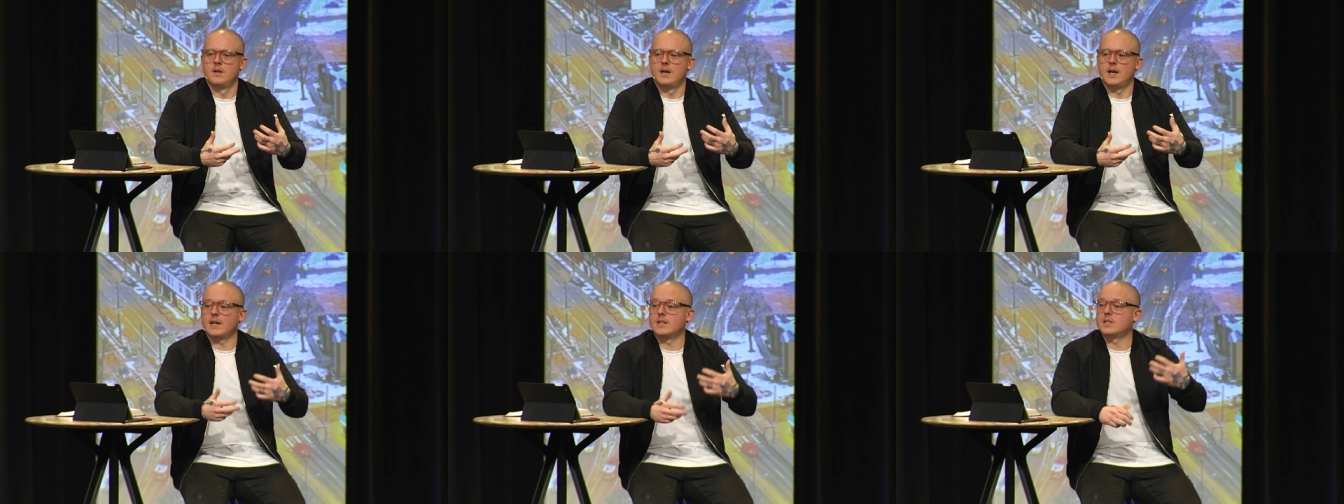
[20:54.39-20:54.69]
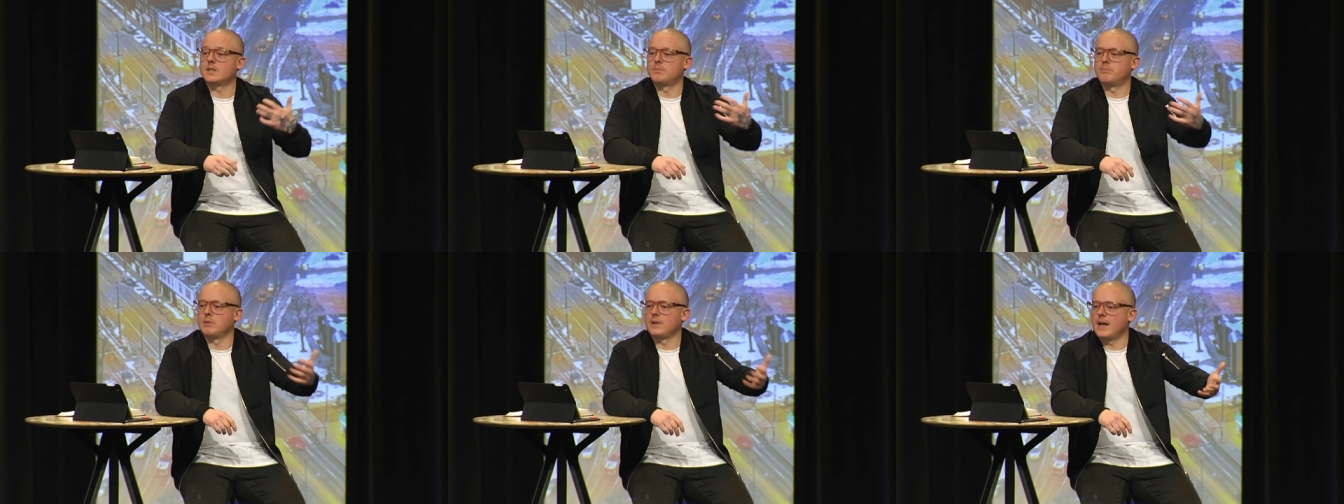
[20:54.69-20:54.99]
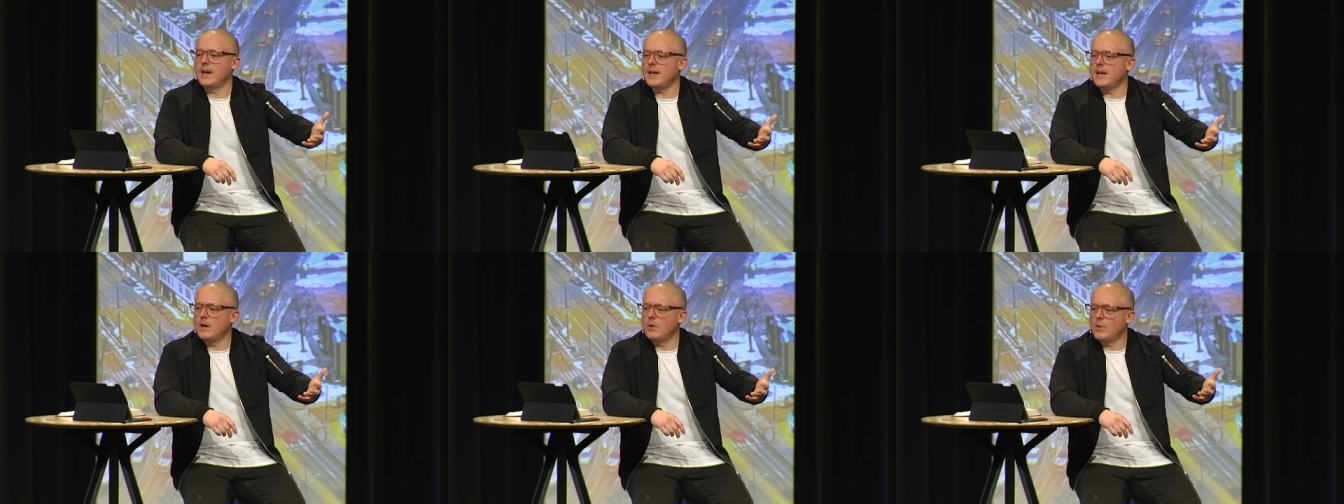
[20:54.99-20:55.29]

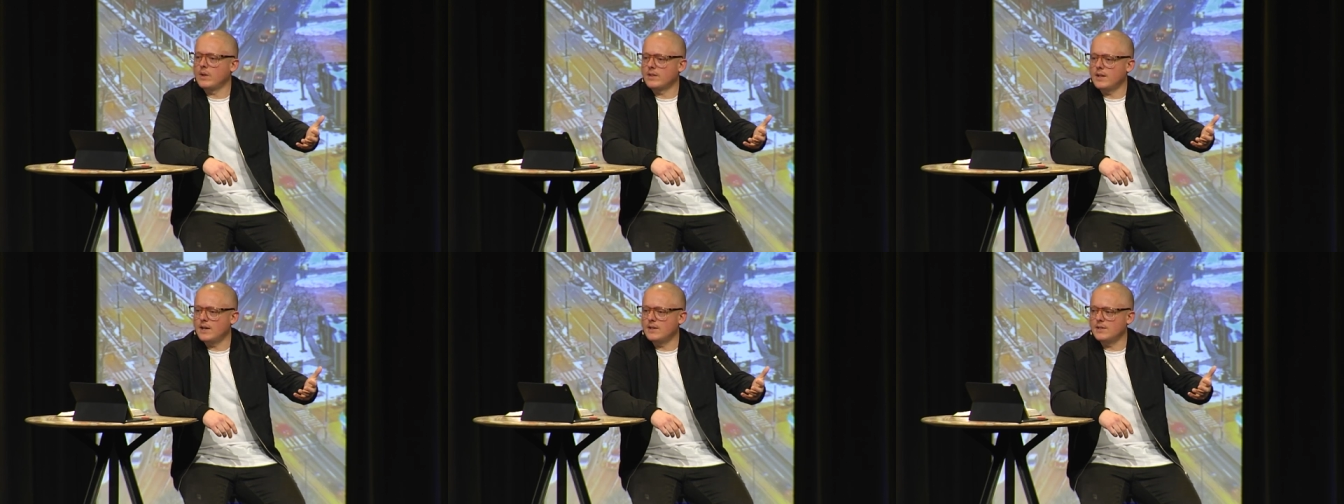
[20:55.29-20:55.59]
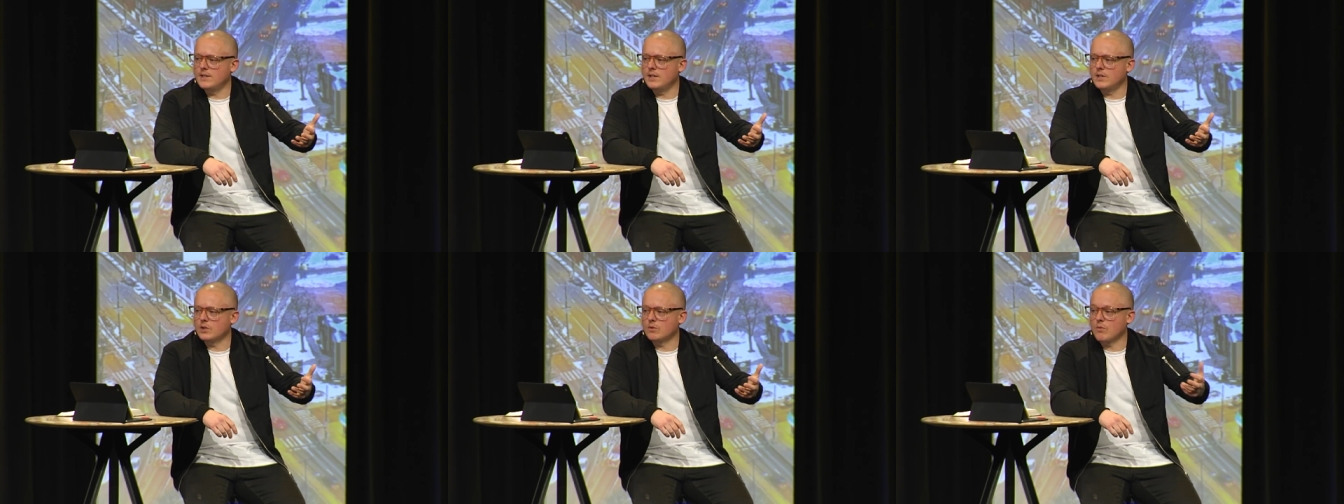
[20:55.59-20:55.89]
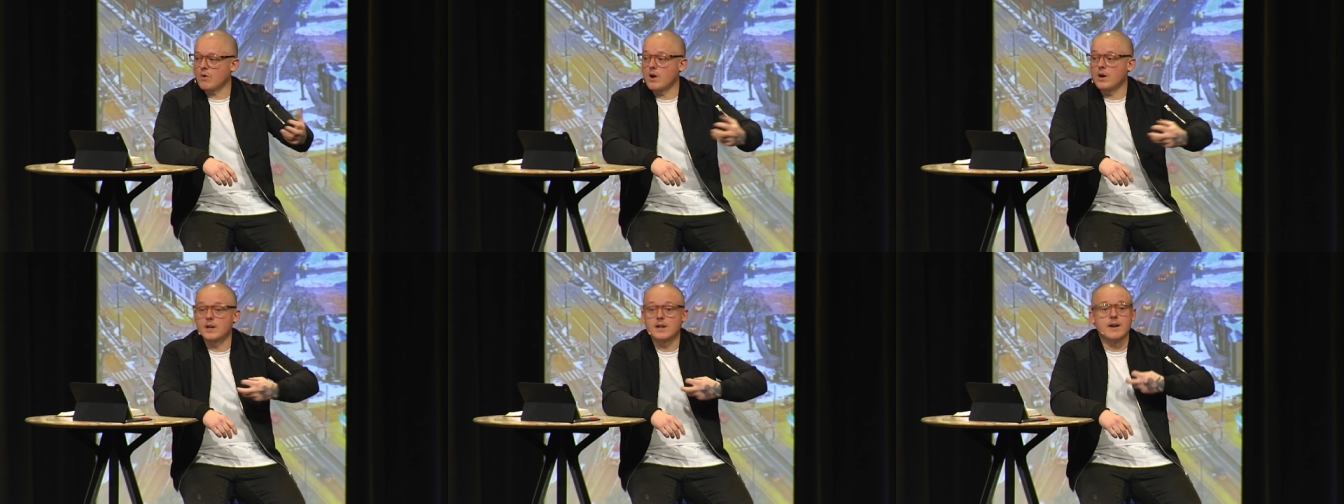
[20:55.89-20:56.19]
explaining what they see as
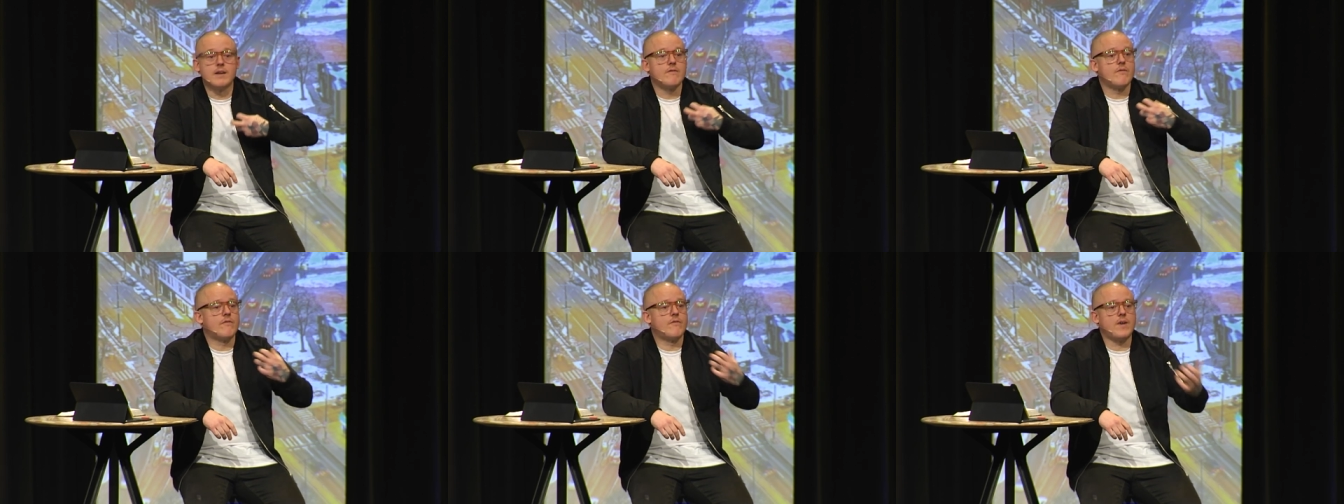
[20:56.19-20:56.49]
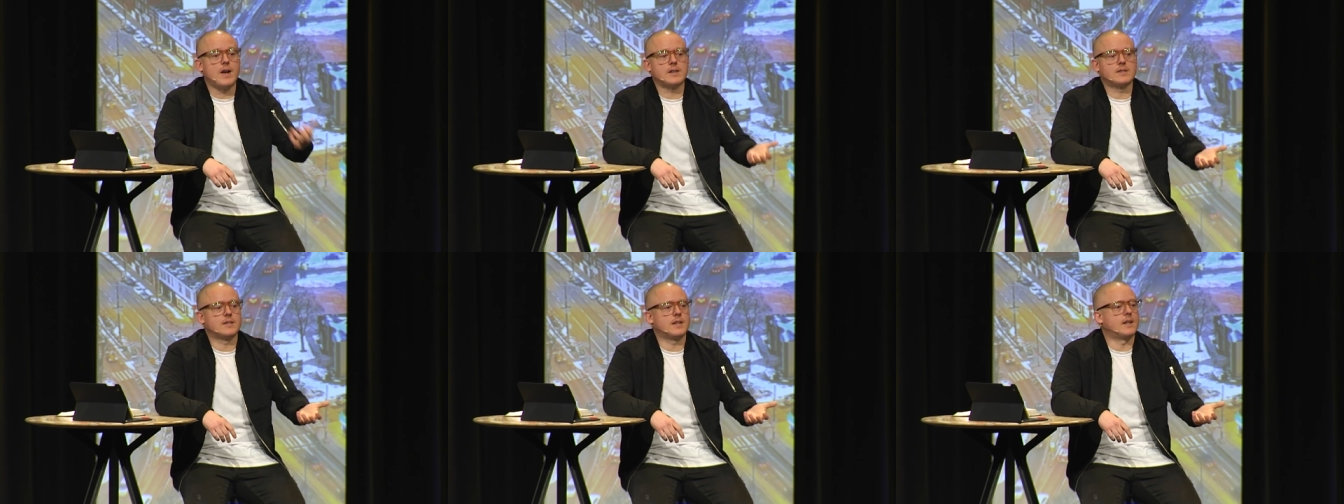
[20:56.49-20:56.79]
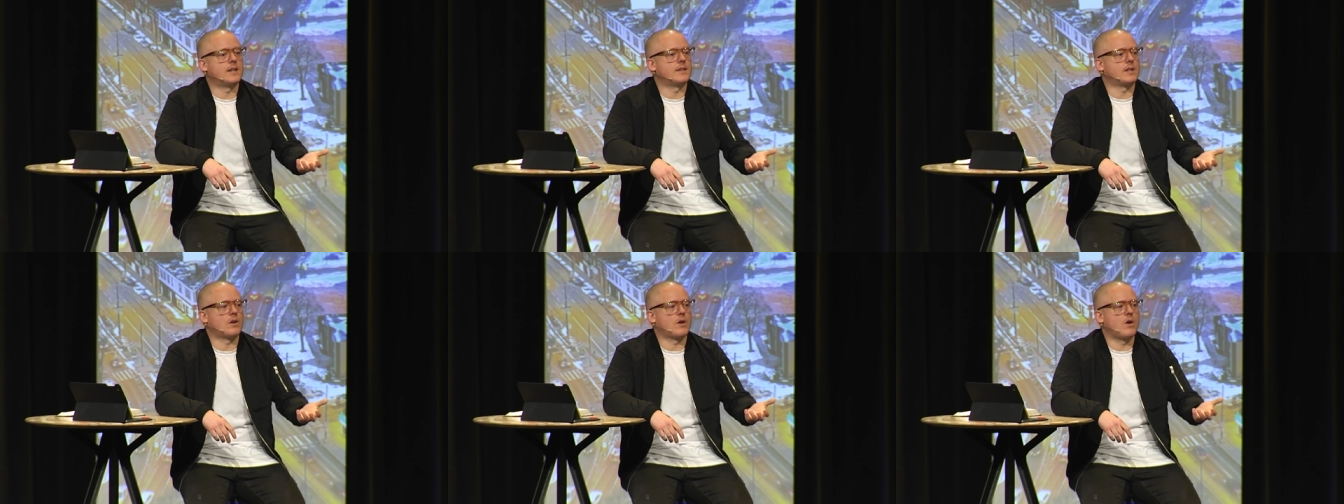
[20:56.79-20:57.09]
wrong,
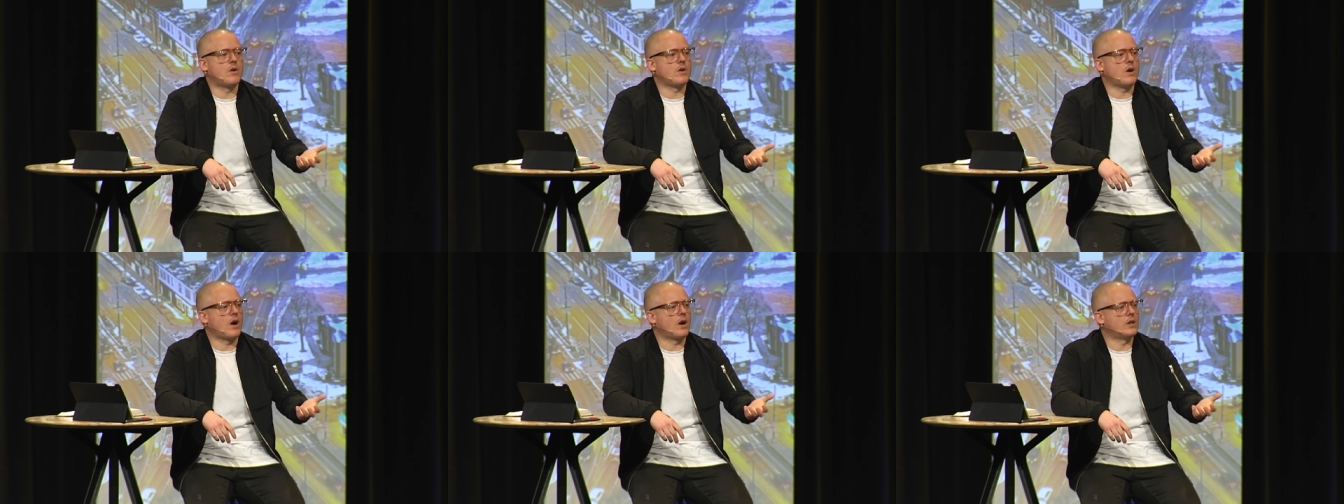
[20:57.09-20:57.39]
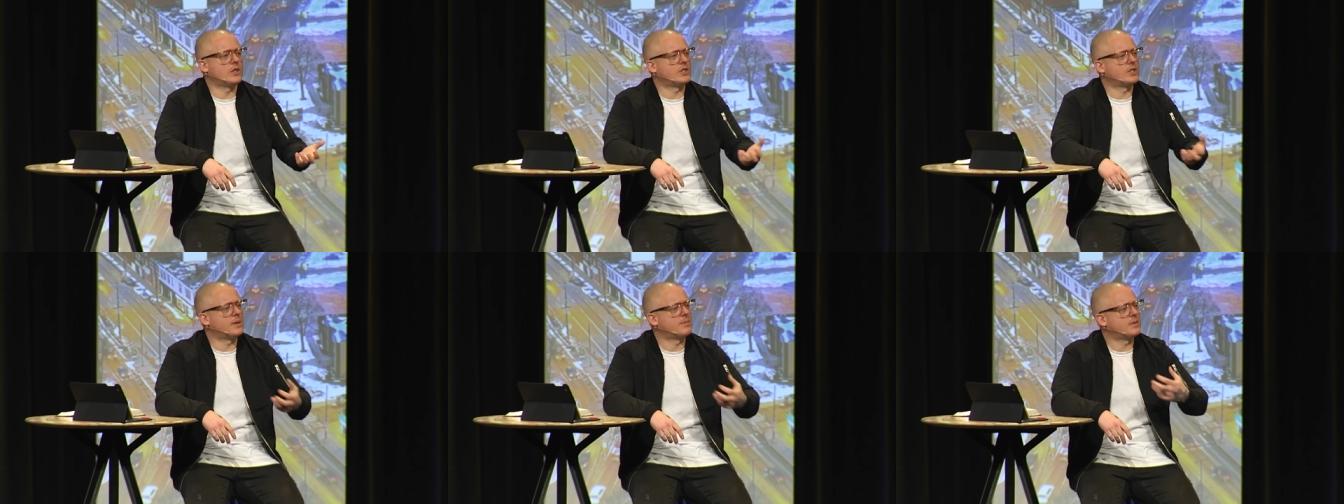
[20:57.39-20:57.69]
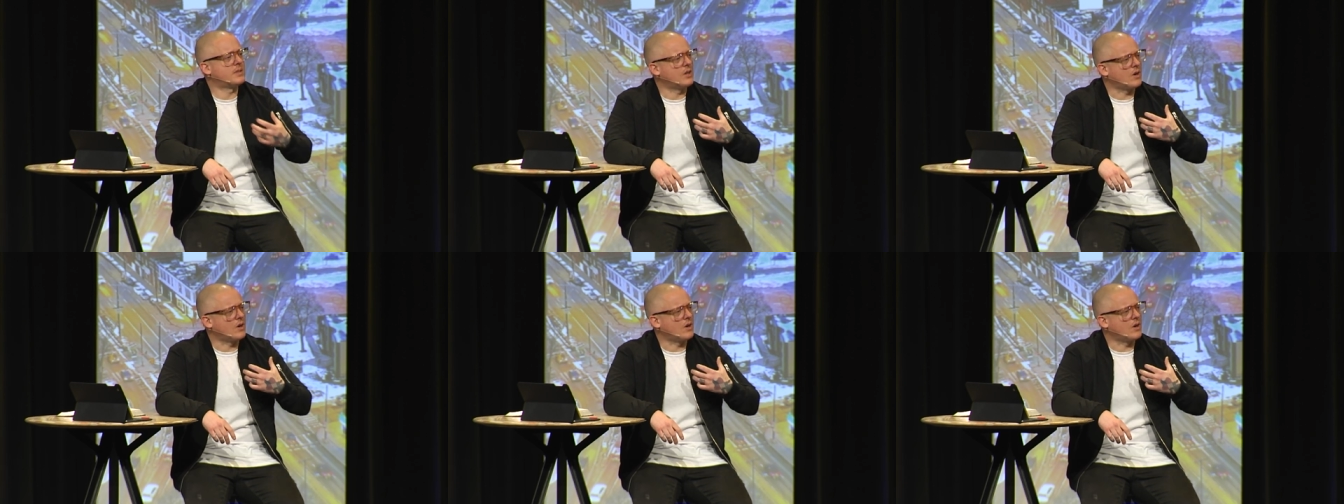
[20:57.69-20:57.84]
confessing their own hardships,